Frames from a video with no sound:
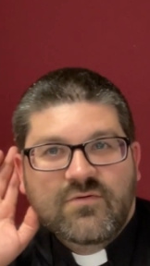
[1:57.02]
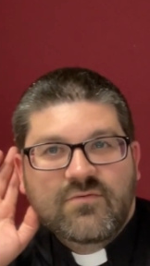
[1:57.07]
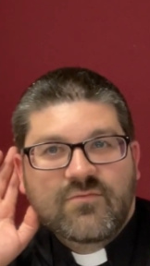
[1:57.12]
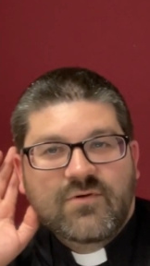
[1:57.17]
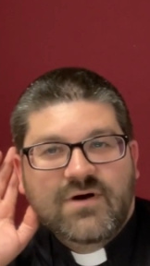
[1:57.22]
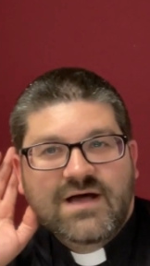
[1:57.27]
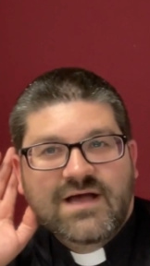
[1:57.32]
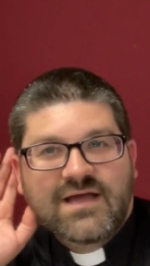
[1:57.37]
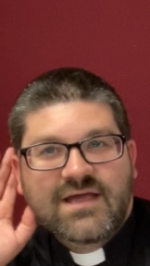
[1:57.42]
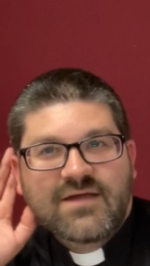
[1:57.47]

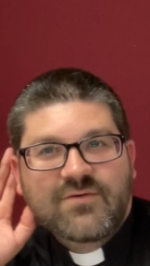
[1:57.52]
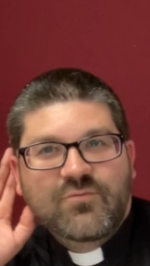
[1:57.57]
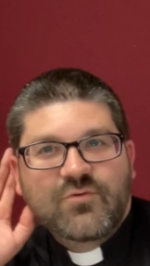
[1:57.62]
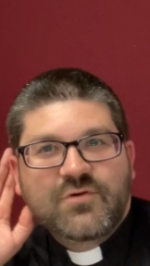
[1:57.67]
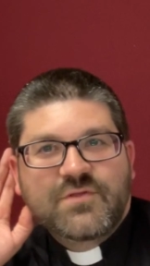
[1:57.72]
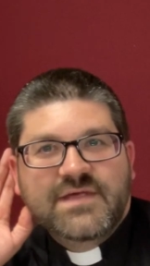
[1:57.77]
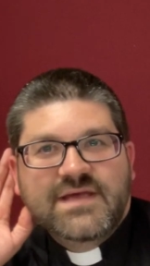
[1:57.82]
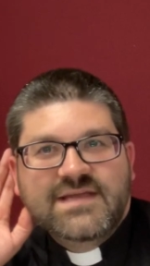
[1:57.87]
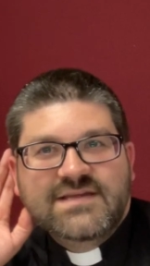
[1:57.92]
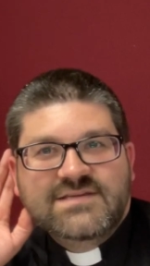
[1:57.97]
why were
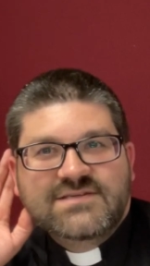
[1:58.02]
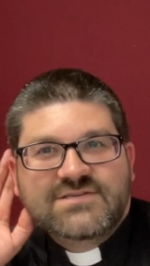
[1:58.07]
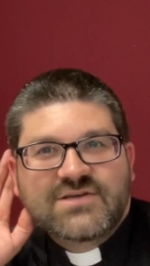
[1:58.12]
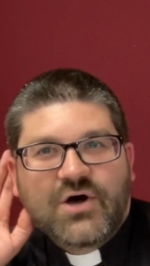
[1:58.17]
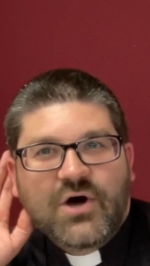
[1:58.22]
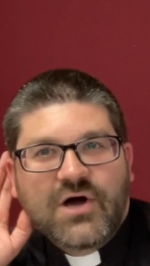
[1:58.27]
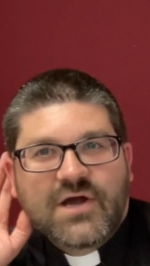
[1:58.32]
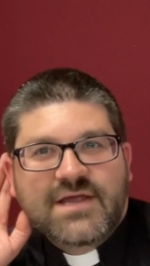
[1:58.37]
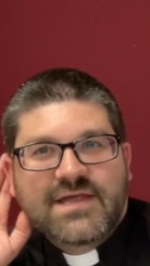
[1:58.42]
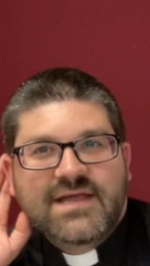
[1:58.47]
they
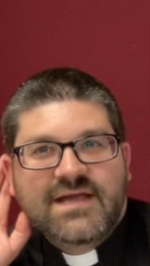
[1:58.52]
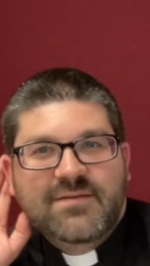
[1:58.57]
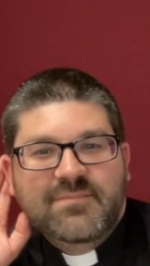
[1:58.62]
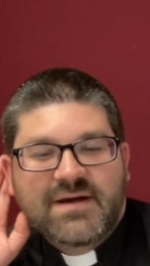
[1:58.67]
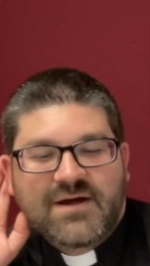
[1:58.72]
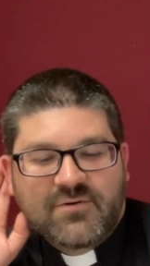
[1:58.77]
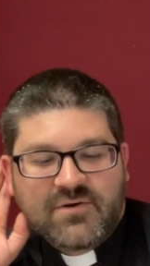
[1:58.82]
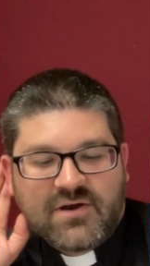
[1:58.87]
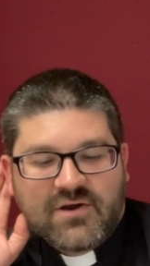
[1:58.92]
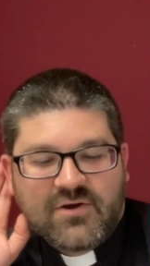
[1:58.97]
talking
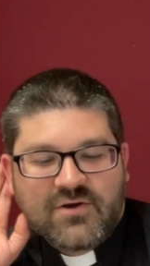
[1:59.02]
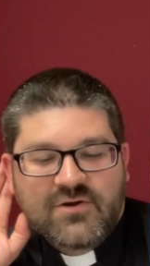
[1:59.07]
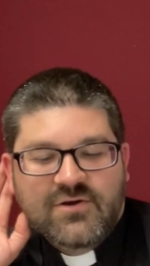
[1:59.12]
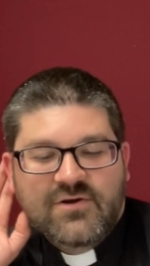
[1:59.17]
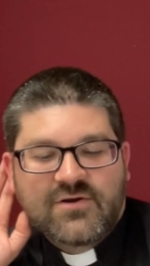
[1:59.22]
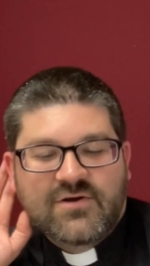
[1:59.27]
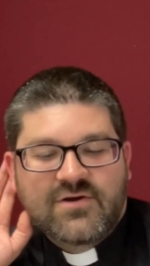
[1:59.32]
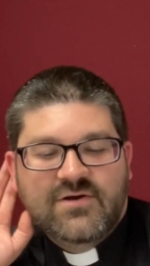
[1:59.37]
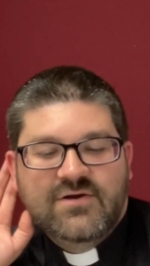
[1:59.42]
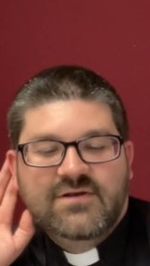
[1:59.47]
about
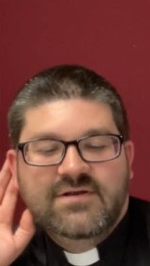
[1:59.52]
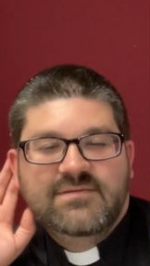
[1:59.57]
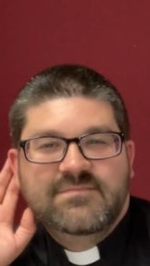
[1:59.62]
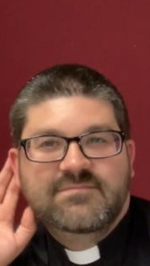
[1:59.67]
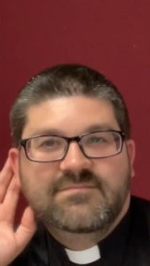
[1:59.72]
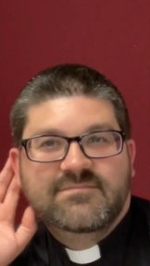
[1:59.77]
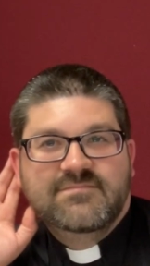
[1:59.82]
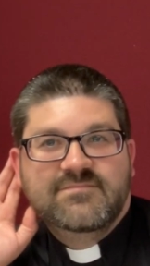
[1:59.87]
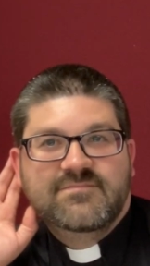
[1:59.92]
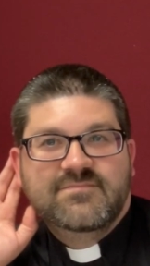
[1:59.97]
her?
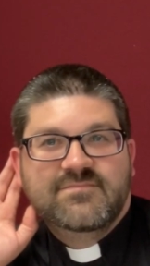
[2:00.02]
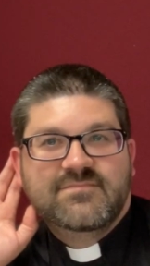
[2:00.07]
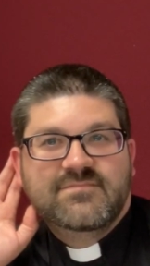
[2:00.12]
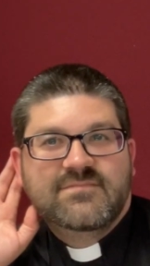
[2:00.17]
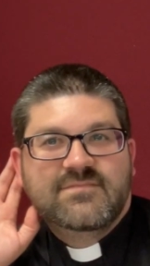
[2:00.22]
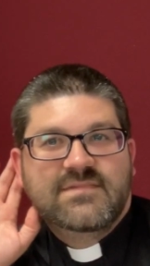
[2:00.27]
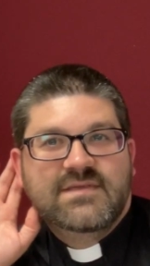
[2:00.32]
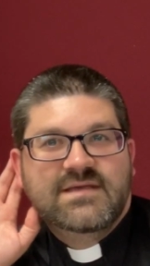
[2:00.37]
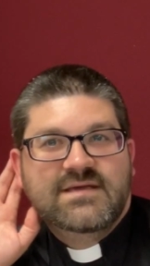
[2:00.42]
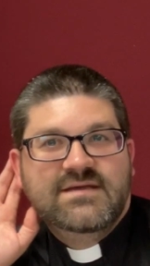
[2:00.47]

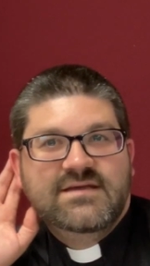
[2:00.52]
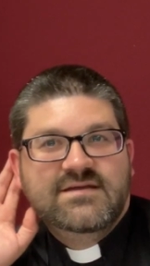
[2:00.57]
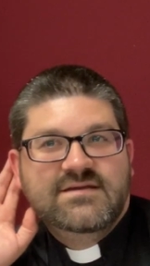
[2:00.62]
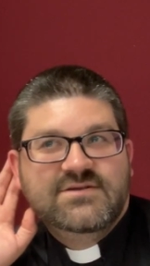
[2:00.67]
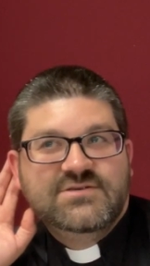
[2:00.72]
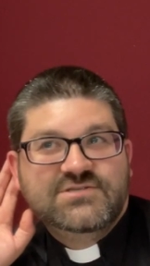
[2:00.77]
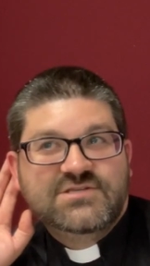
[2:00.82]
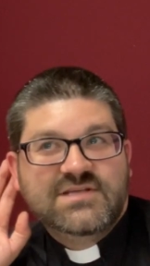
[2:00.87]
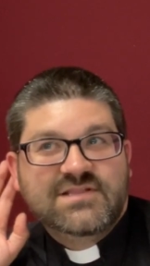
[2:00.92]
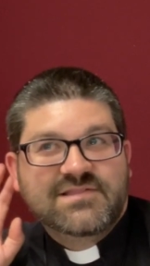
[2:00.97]

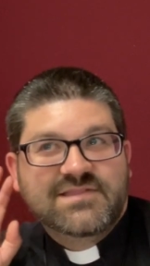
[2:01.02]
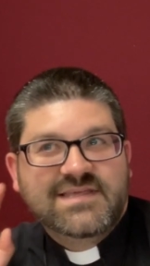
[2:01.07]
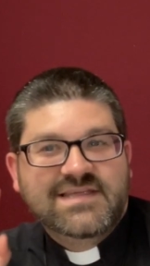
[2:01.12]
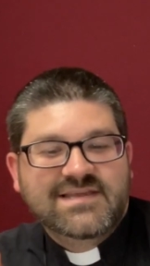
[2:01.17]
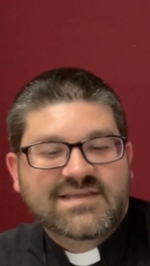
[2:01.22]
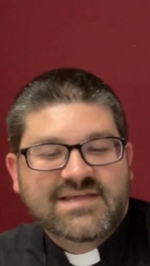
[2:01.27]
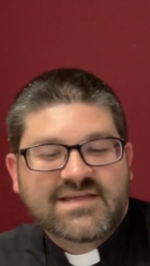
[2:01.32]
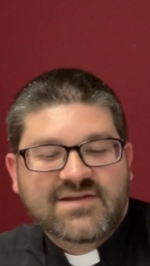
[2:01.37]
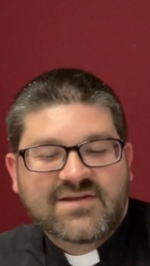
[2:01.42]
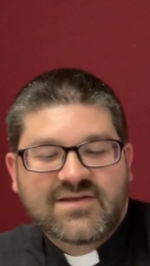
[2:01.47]
She
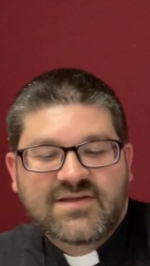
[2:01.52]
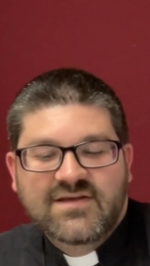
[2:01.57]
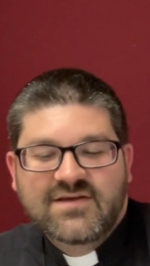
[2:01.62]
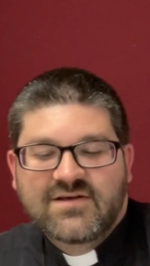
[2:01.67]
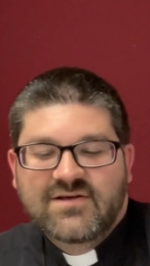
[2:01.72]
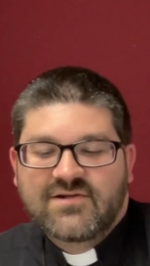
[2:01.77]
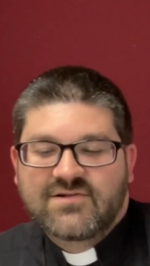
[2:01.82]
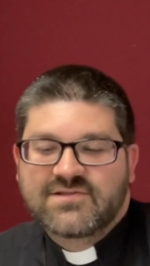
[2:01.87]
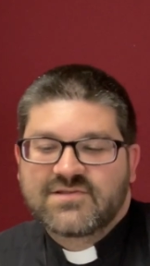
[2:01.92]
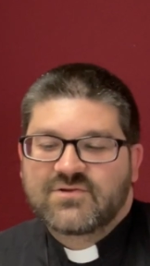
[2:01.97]
leaned in
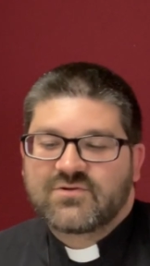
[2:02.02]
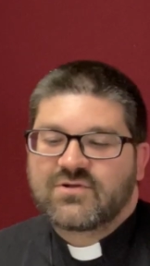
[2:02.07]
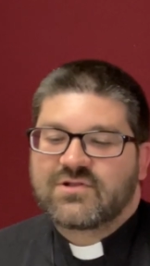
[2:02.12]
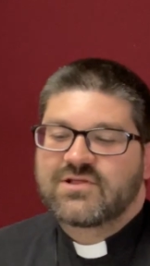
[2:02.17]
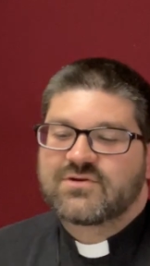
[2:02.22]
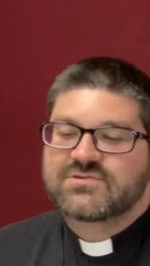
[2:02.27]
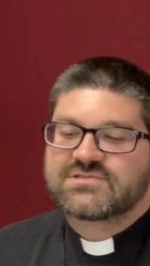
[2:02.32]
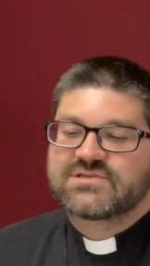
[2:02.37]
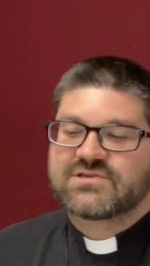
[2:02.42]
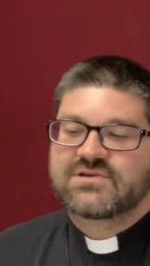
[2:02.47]
a little
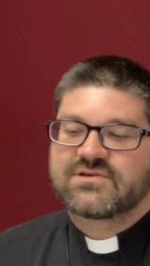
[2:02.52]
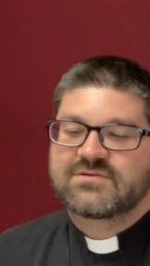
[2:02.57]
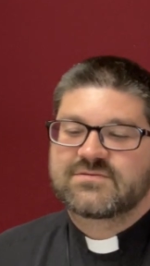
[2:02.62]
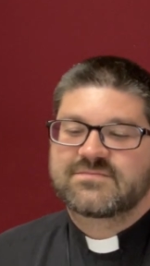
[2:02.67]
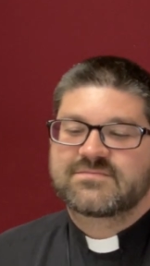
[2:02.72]
closer.